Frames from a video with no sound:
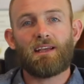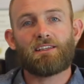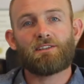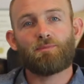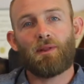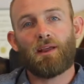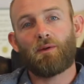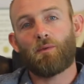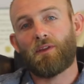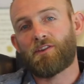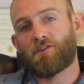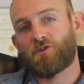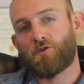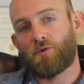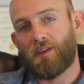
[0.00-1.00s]
explain what the
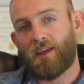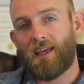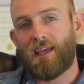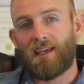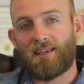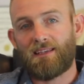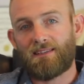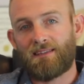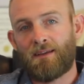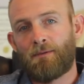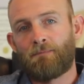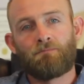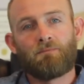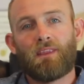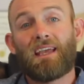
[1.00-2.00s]
truth is."
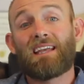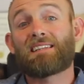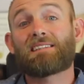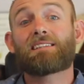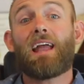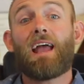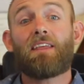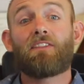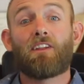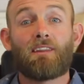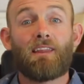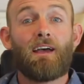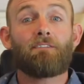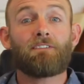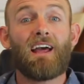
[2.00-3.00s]
Instead, the
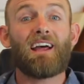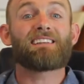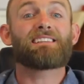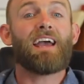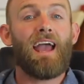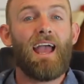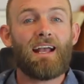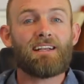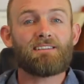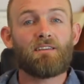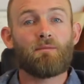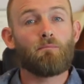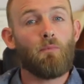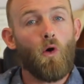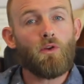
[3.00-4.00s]
left attacks
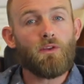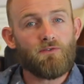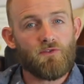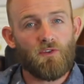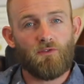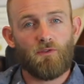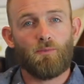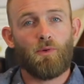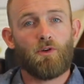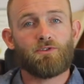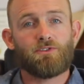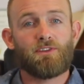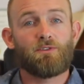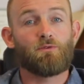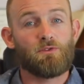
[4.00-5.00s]
the motives of the
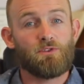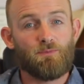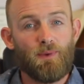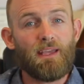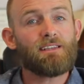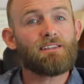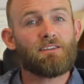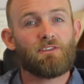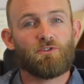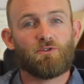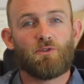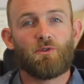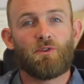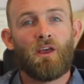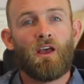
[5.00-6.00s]
person who speaks the
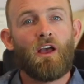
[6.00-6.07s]
truth,